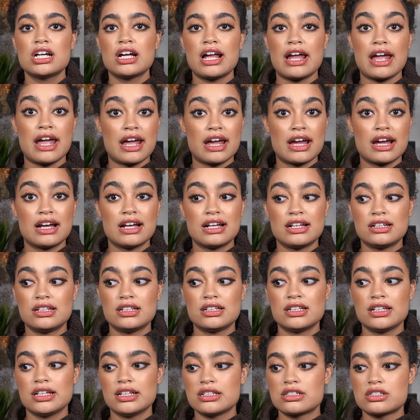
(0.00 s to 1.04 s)
And
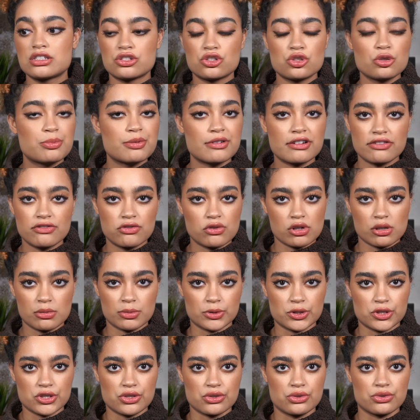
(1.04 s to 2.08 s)
it's super
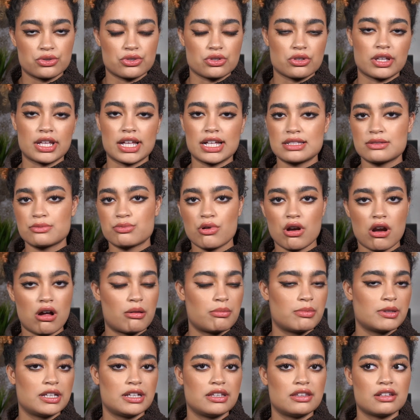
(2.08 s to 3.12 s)
affordable too, so that's
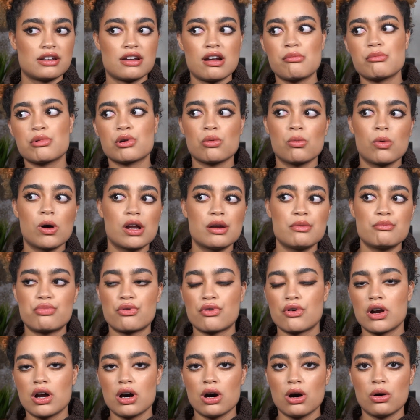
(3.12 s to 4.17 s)
probably the #1
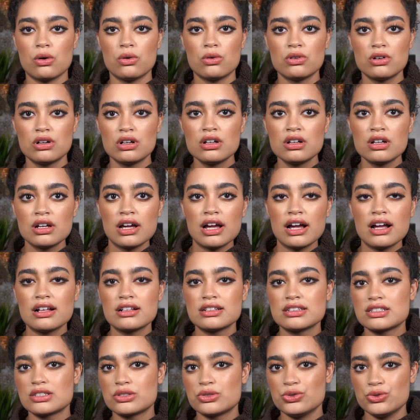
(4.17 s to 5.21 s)
pro
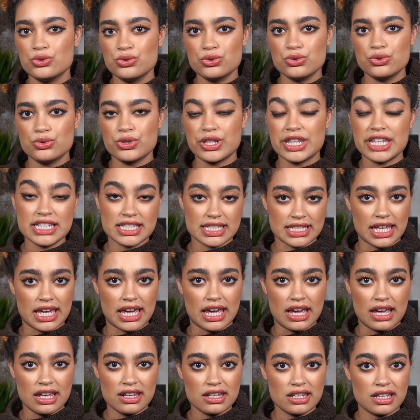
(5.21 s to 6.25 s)
to this
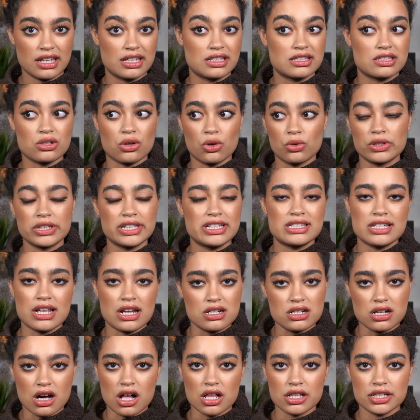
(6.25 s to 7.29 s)
kit. It's only
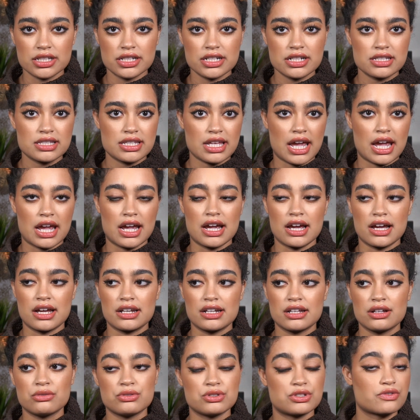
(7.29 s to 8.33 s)
$10 and
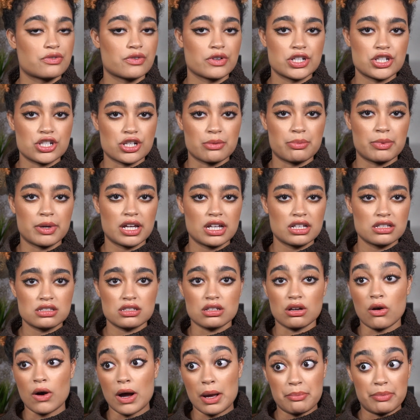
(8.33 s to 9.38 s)
it was free shipping,
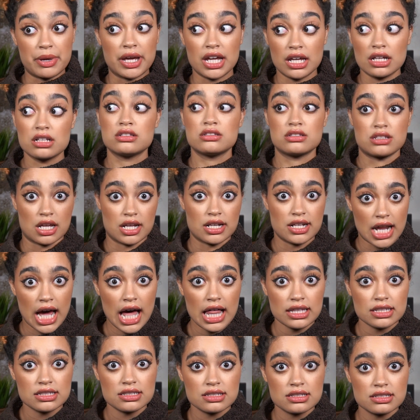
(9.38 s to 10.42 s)
so I paid
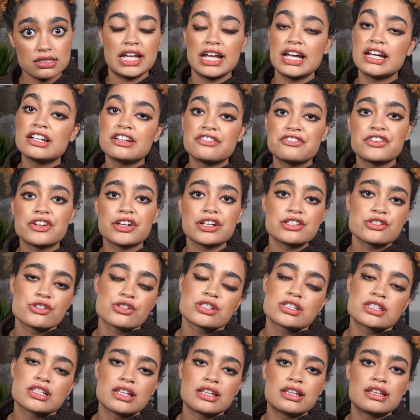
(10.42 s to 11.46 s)
$10. And if you're
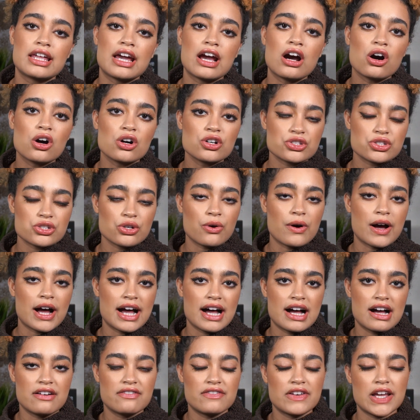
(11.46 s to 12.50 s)
interested, they also
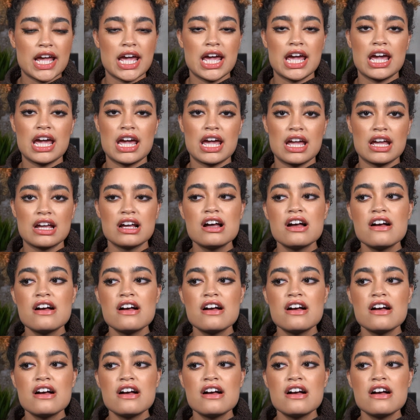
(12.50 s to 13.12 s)
have a